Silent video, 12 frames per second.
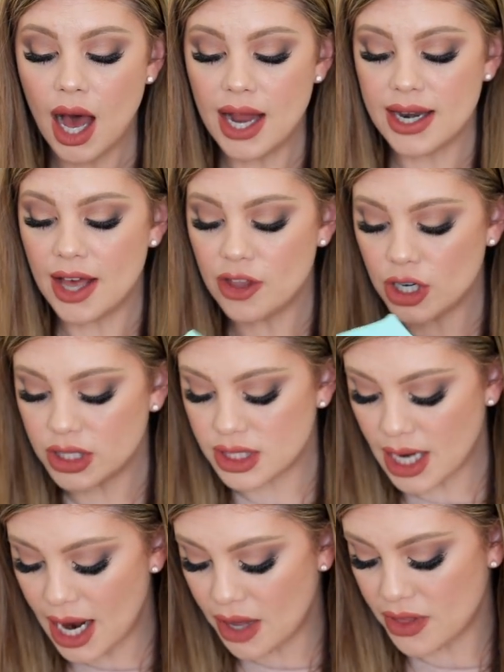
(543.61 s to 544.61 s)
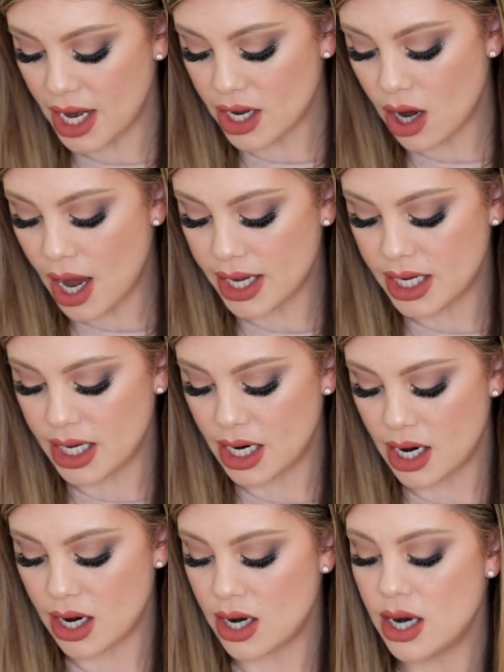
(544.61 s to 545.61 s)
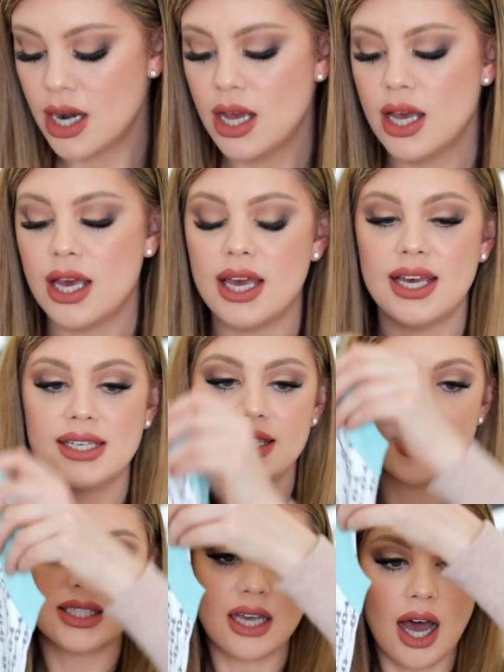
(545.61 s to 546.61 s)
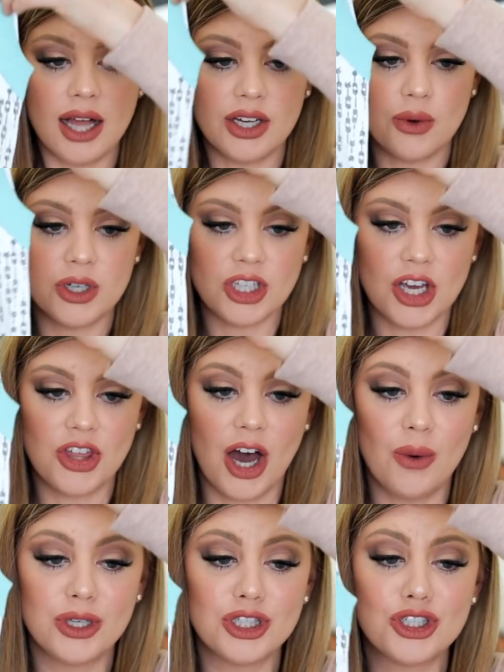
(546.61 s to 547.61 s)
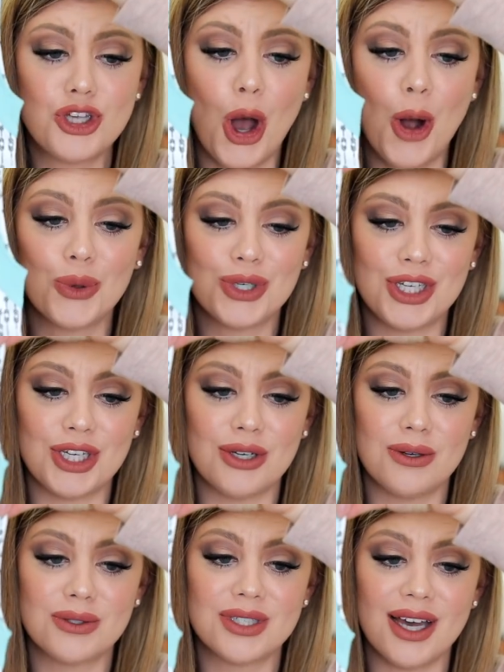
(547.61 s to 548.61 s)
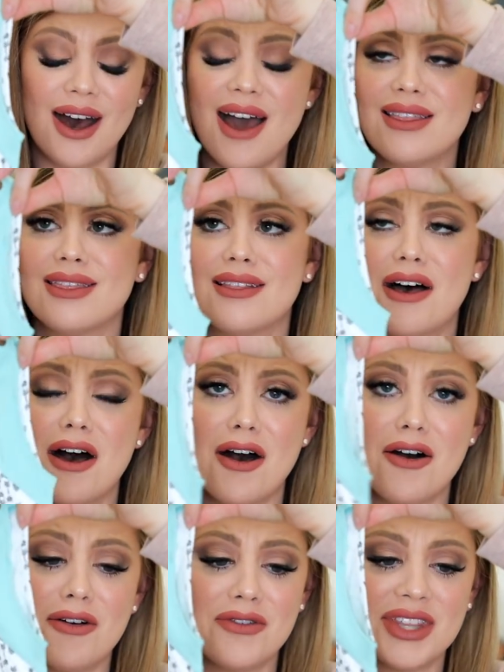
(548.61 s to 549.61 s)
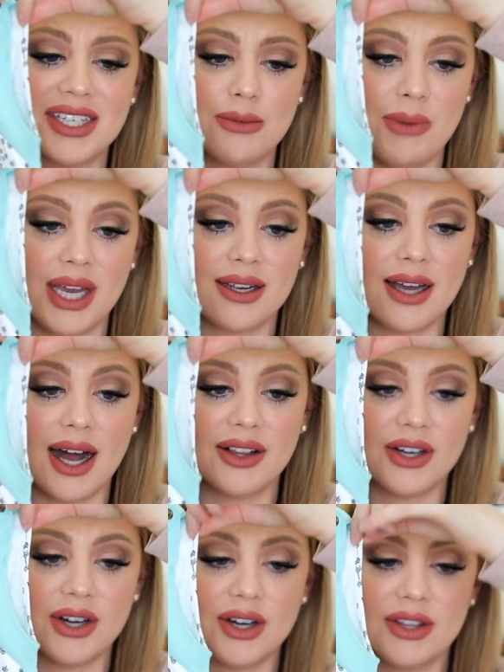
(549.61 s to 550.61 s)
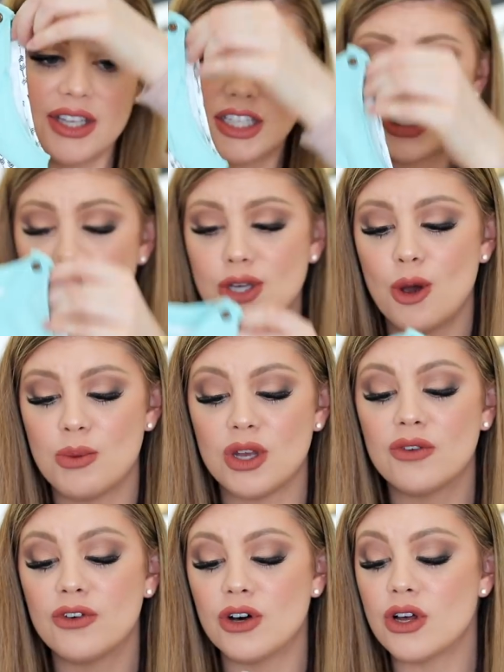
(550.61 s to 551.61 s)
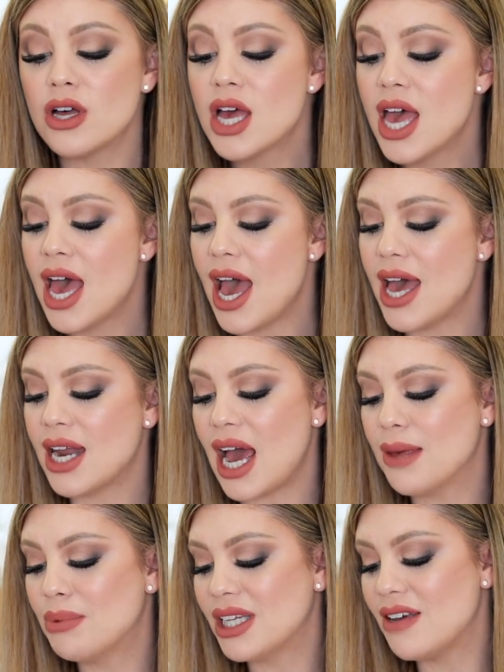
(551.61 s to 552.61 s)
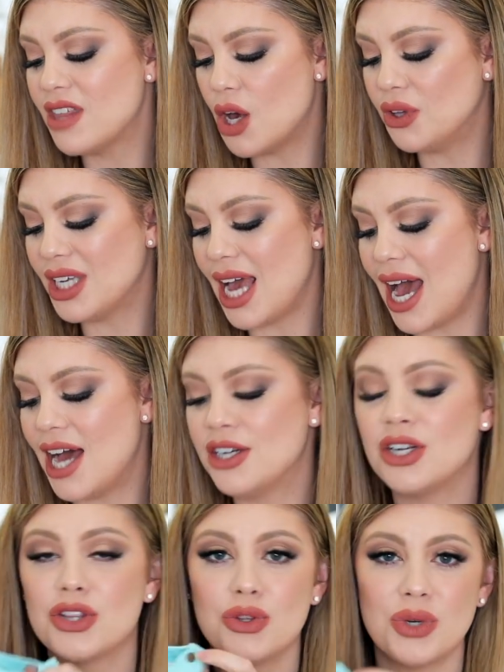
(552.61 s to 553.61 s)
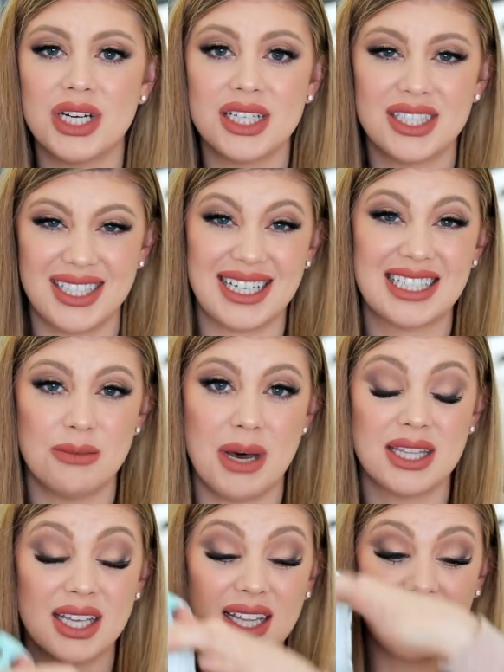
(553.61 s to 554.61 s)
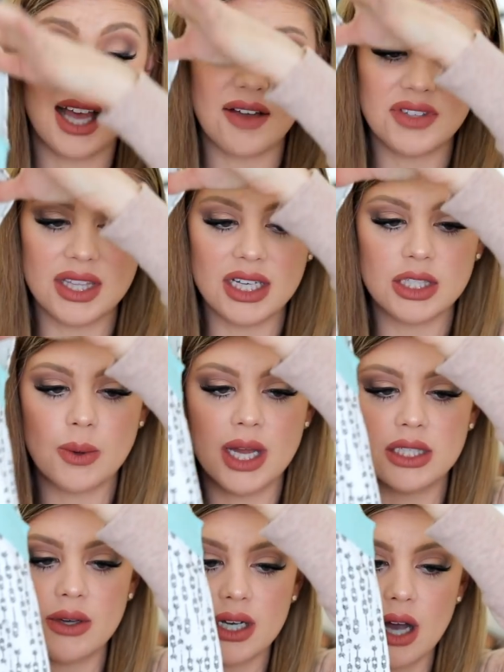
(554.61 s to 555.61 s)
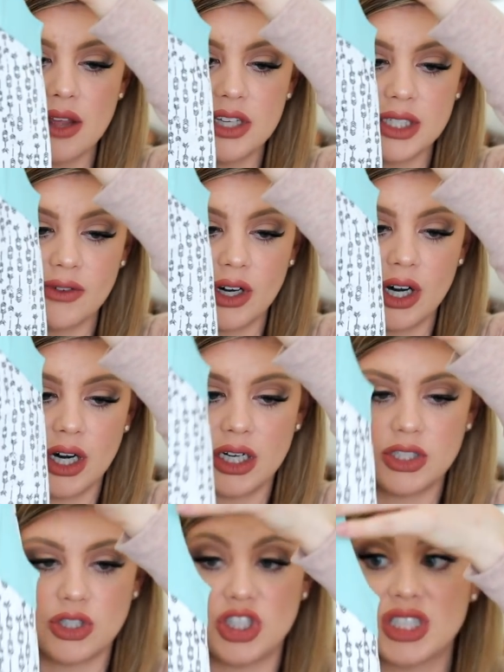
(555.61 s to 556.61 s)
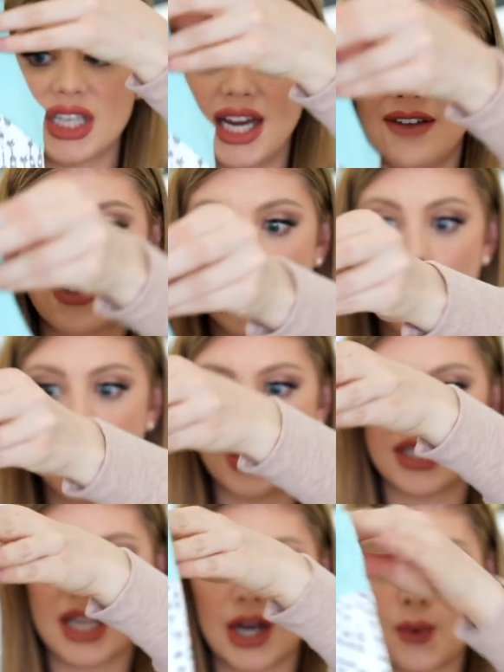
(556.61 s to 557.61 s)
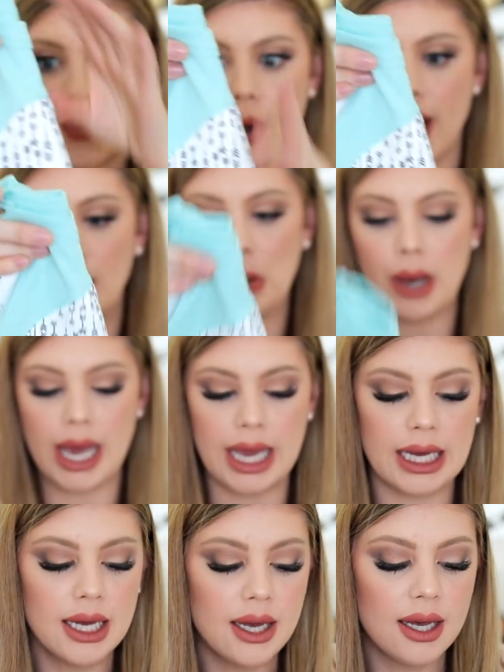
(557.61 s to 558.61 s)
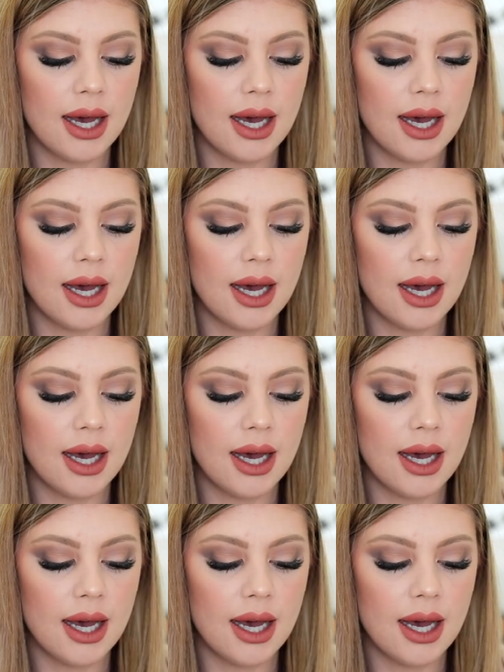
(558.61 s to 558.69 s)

Another style that I got here is this color, which I thought was so cute. I love this mint color. This is so beautiful. And I believe they only had 3 to 6 months left in this one, so I got this for her. So she's gonna have to go in this like right away.